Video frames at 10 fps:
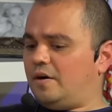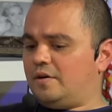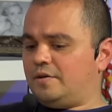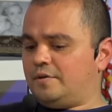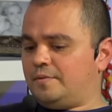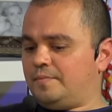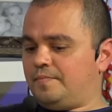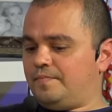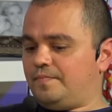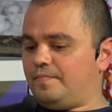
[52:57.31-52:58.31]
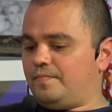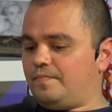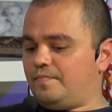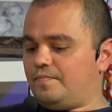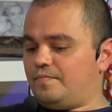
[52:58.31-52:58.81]
Um,
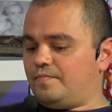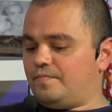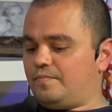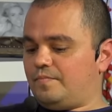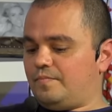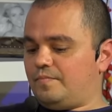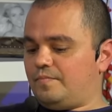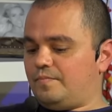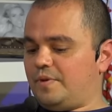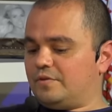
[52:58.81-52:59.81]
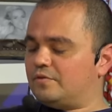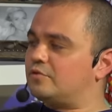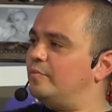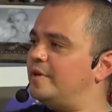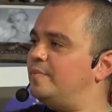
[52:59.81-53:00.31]
because there's
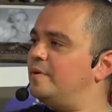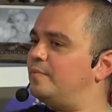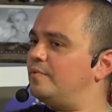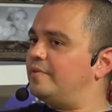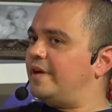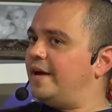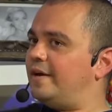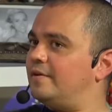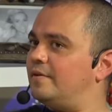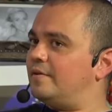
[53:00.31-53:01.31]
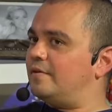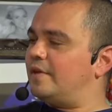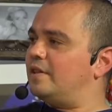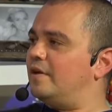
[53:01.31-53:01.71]
so many people that that